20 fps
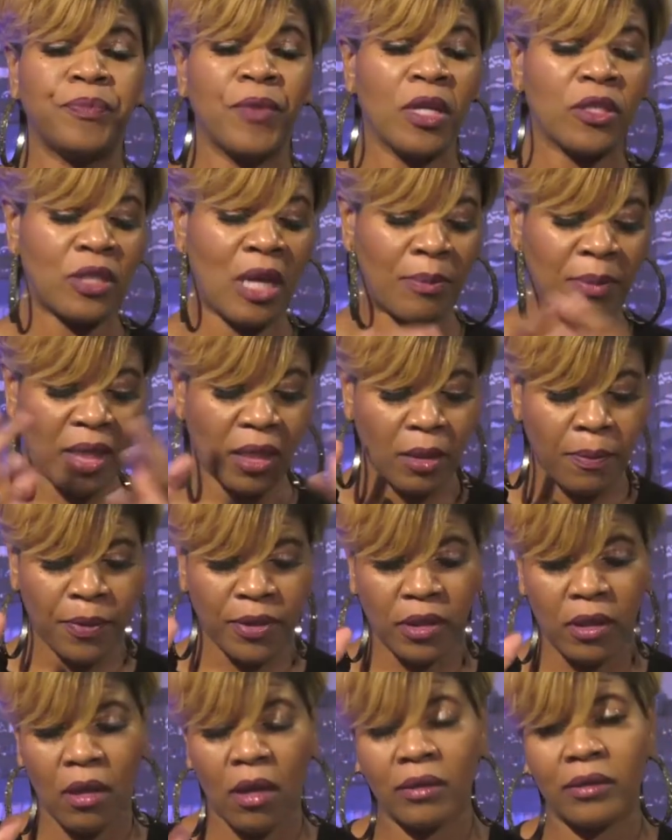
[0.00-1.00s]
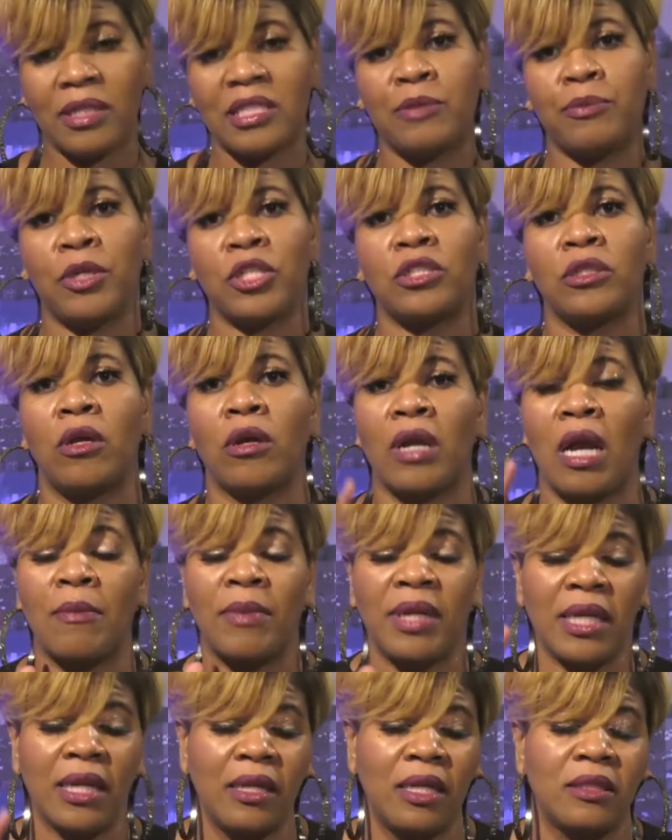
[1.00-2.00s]
So I'm not going to prolong this much longer. I'm
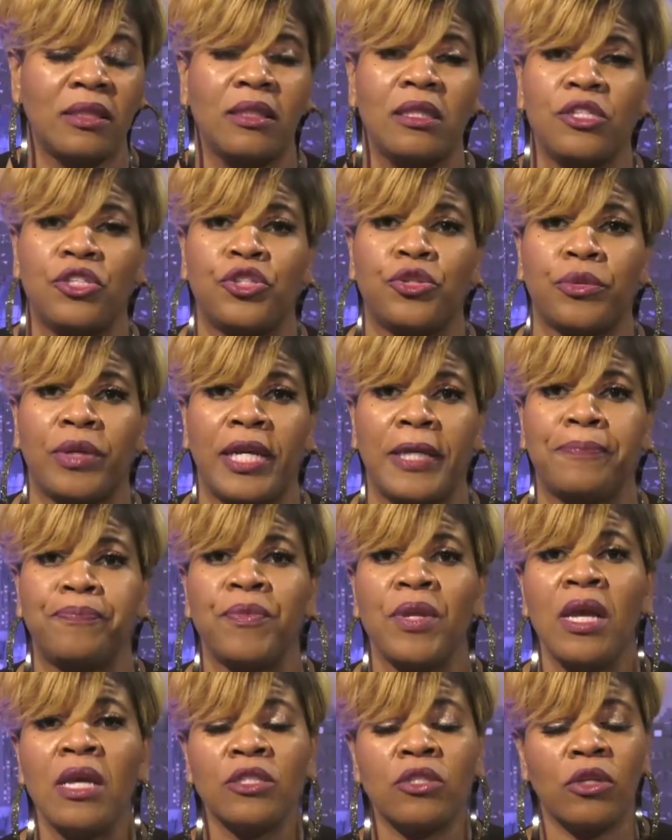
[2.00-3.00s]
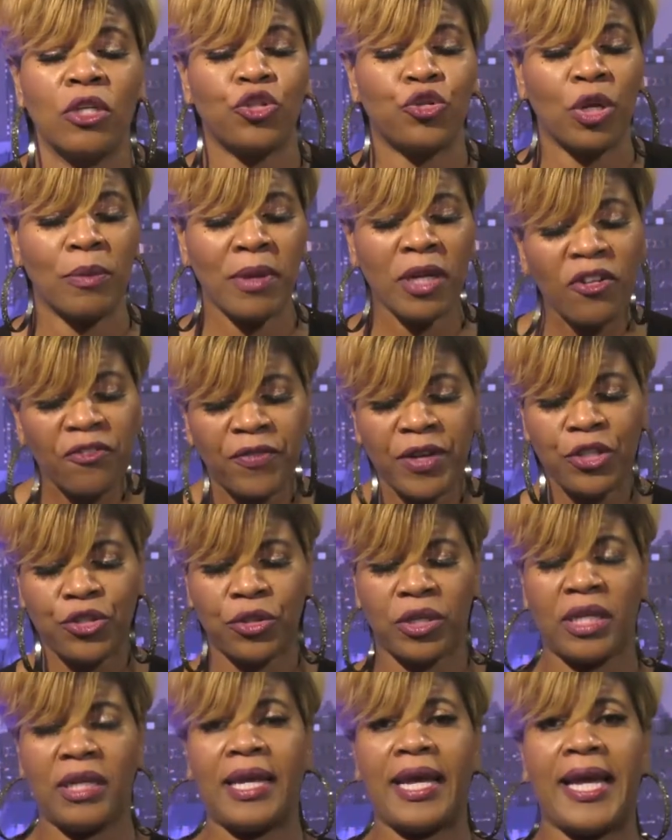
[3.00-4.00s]
going to get into this dream. So the dream I'm going to feature
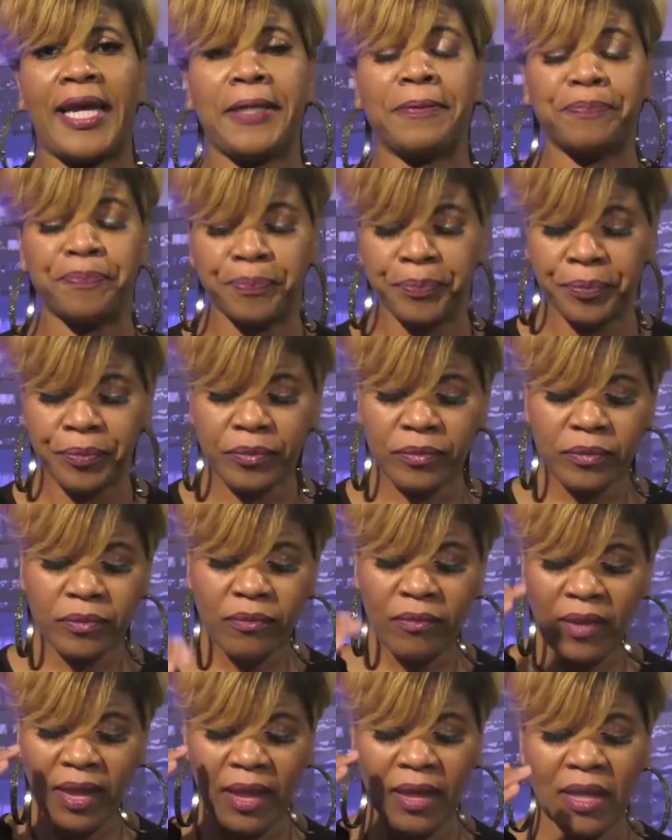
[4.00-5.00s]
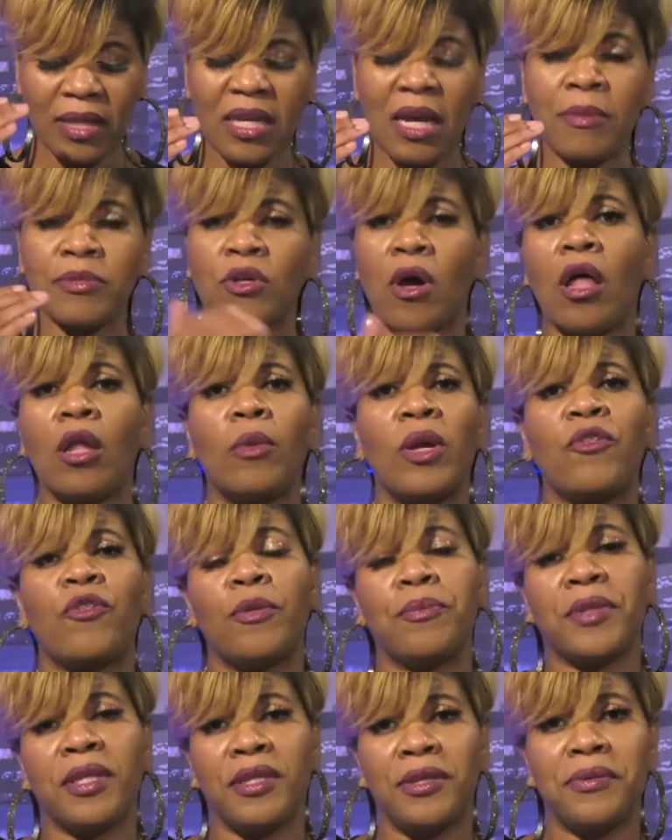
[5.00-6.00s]
today, it comes all the way
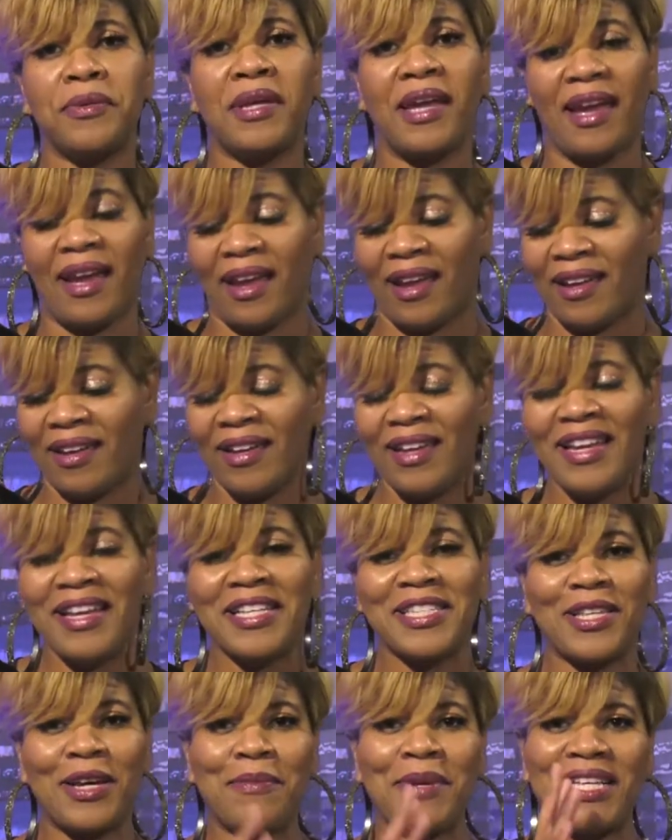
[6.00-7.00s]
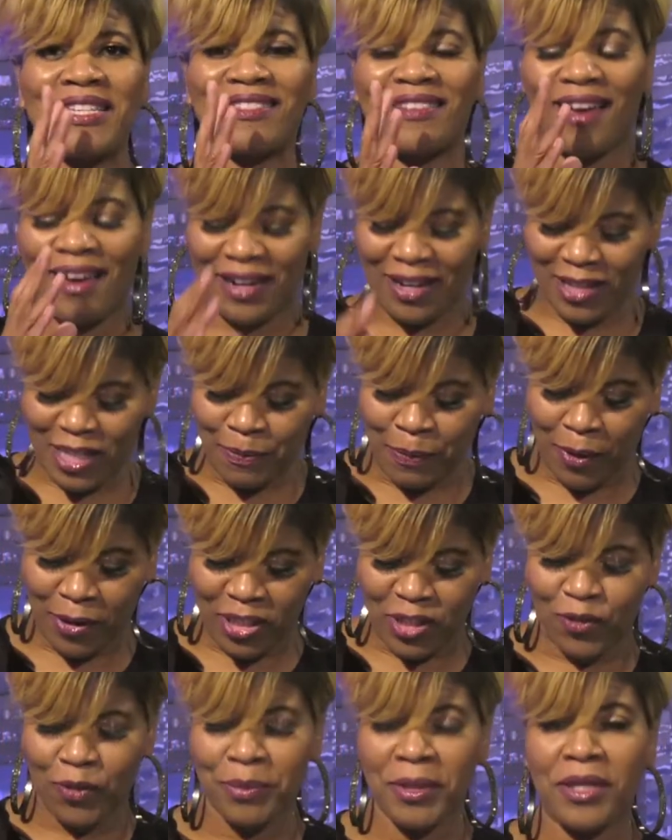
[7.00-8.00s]
from the UK. So I'm excited. This
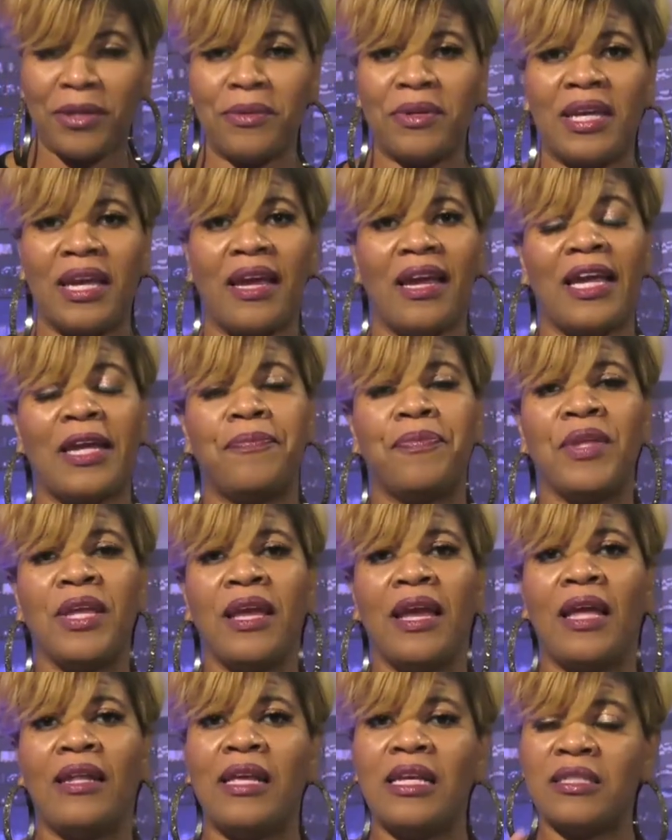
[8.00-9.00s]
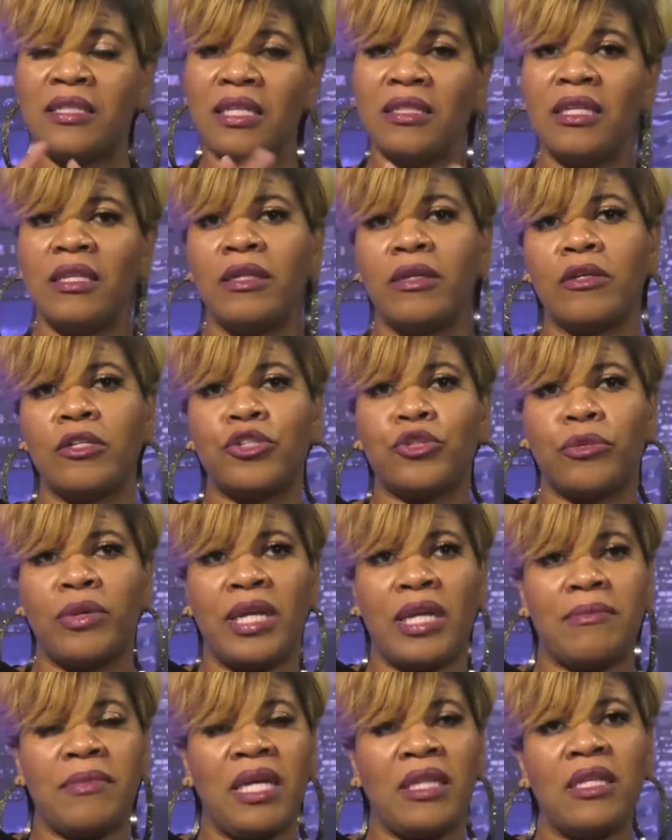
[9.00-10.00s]
person's from the UK, and they sent in their
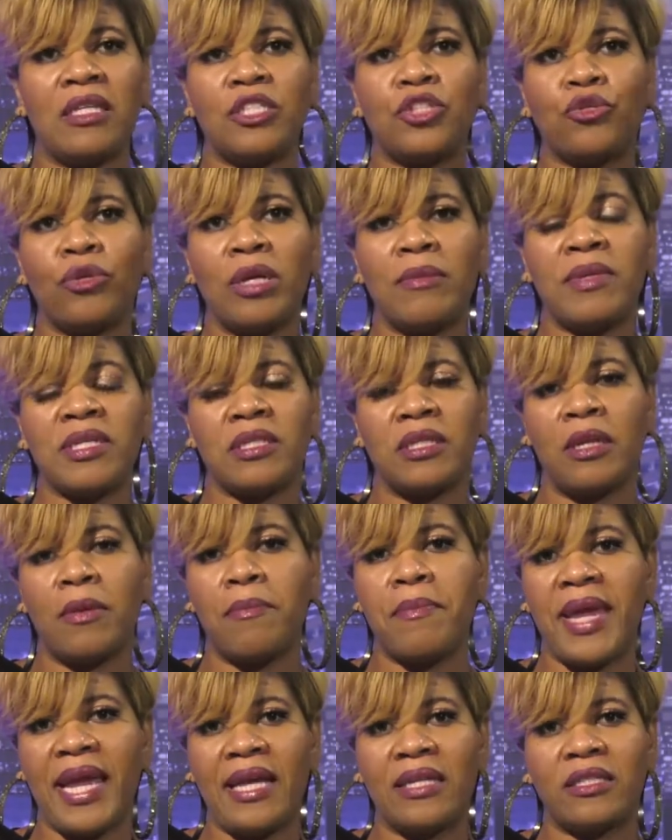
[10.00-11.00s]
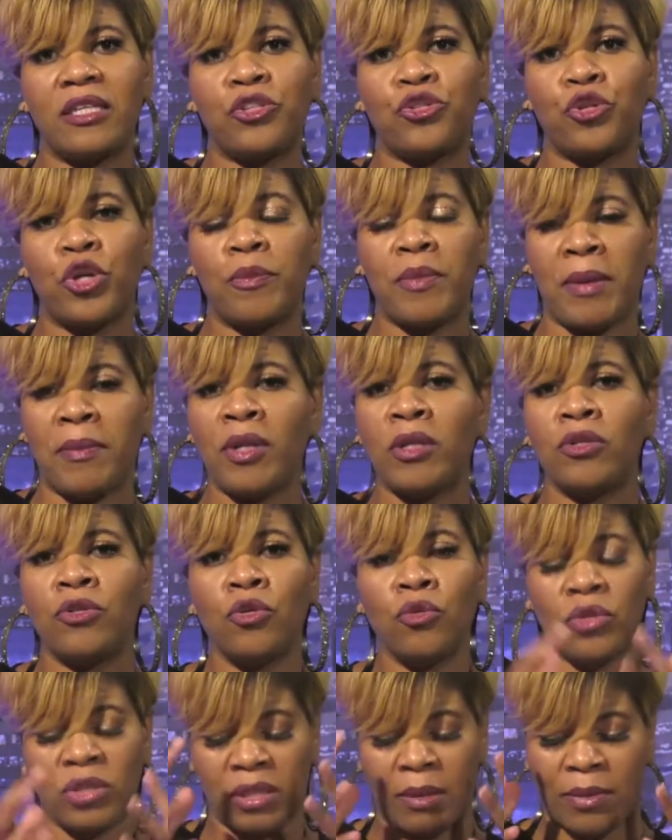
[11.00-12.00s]
dream. And this dream is an amazing dream. I'm going to
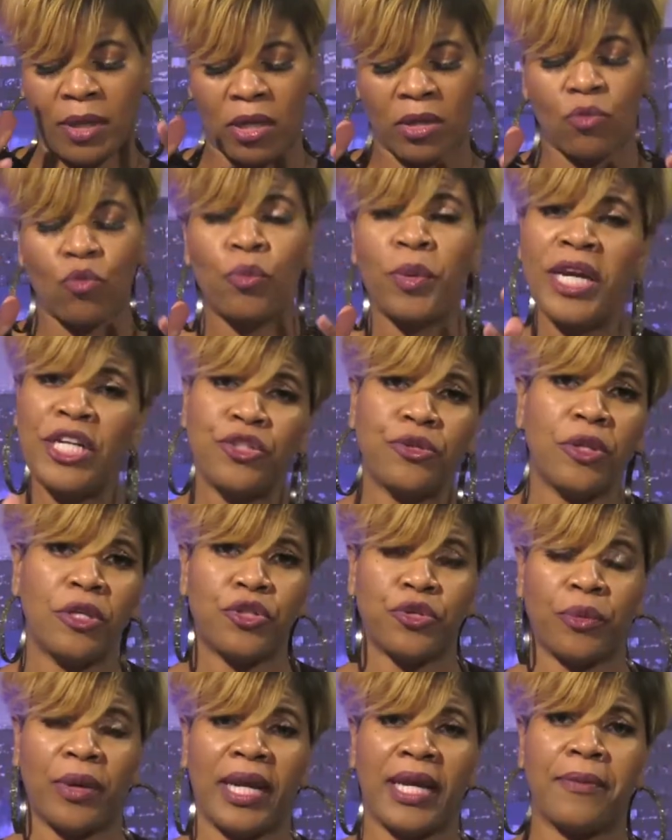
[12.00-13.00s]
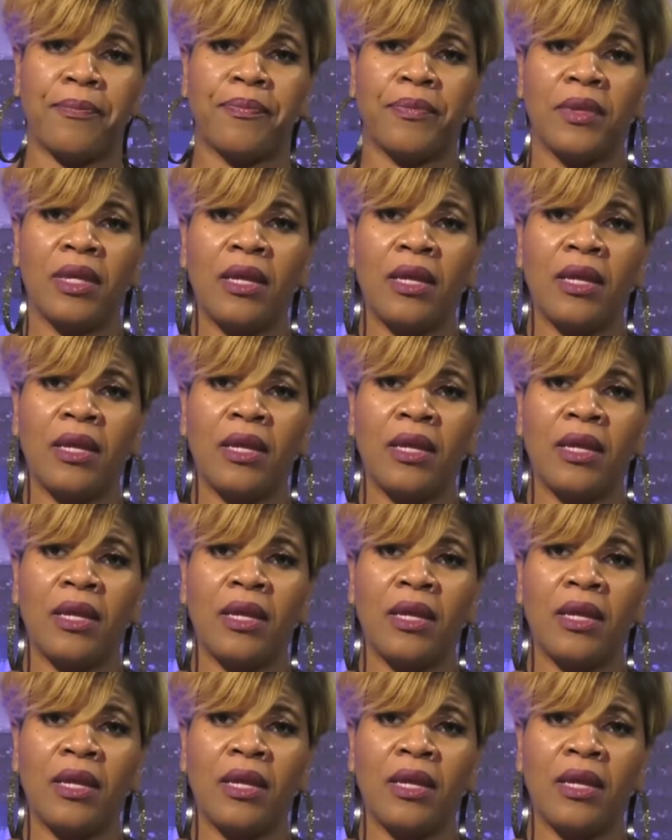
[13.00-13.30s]
do is I'm going to read you the dream.